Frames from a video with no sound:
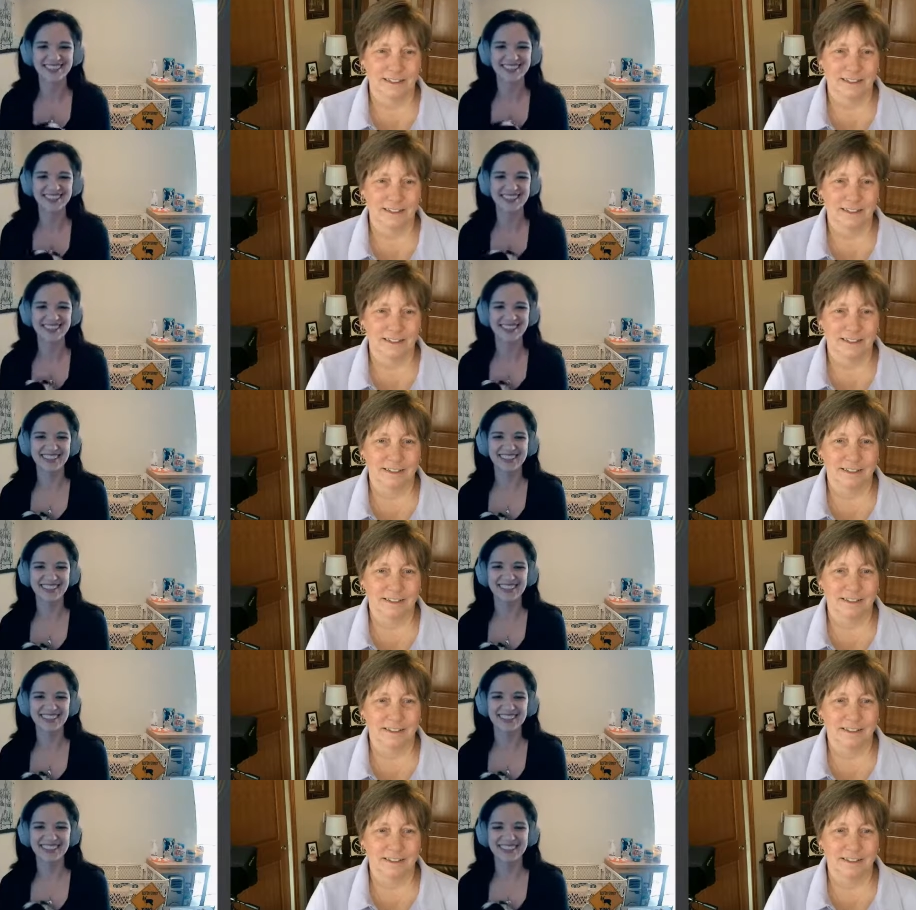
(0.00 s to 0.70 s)

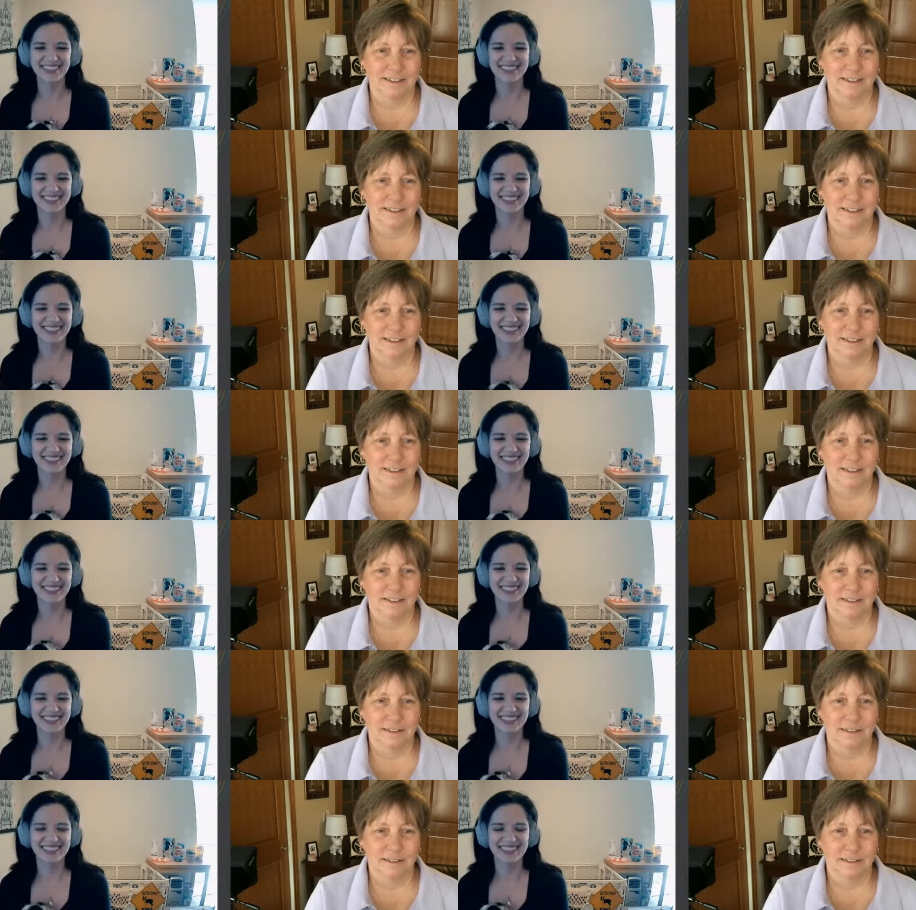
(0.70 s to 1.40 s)

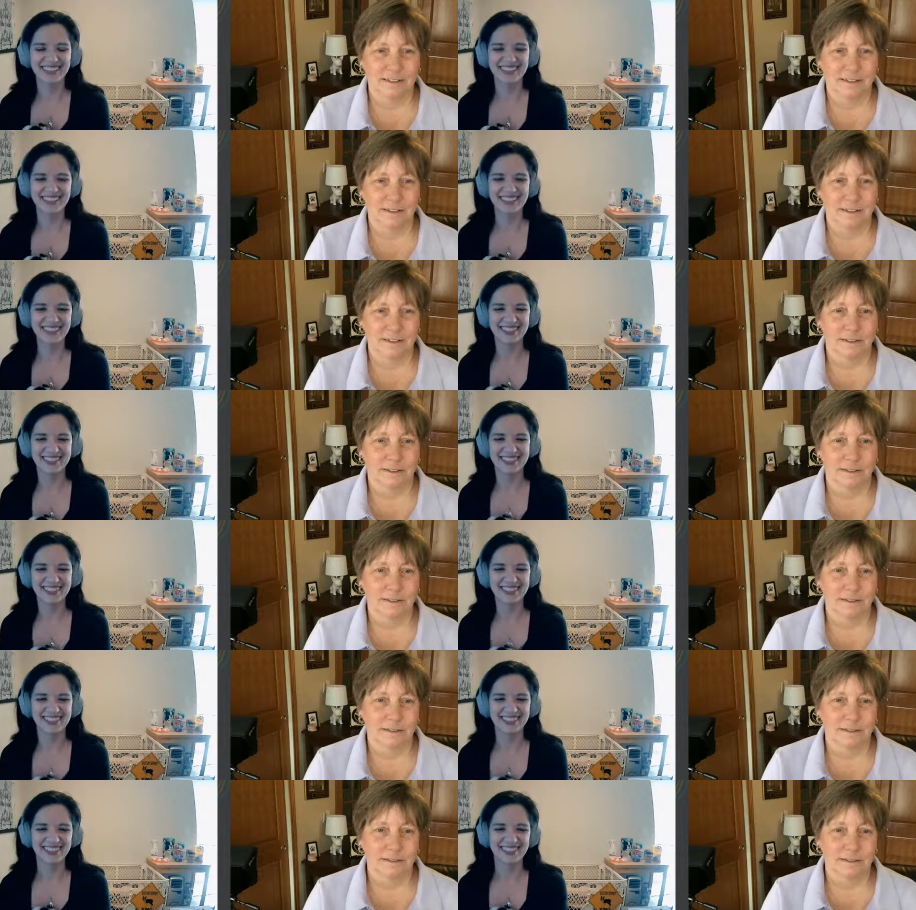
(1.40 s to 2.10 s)

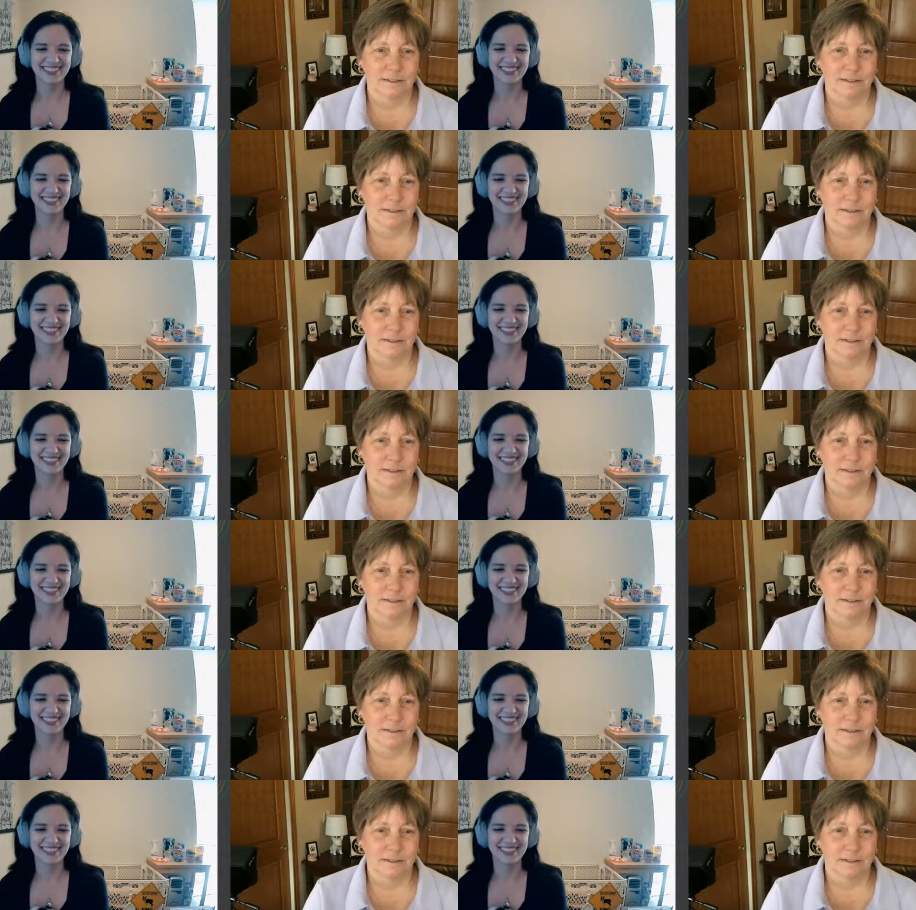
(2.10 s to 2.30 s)
(no one is talking)